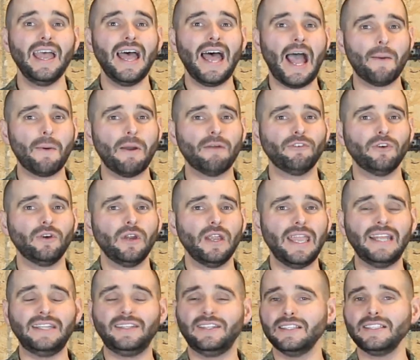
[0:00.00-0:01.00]
However,
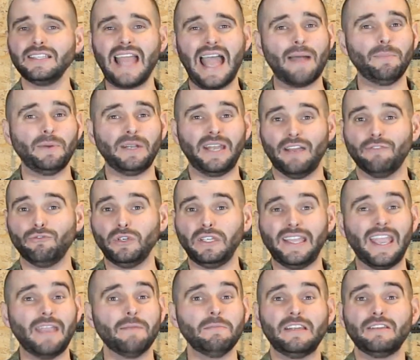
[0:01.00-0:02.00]
it doesn't happen every
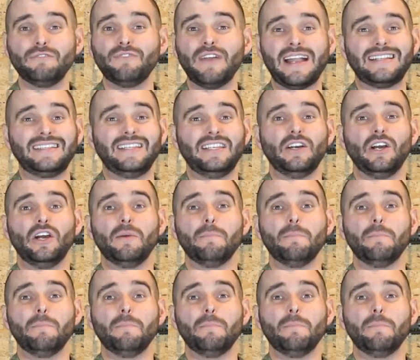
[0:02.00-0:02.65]
game, and in fact, there are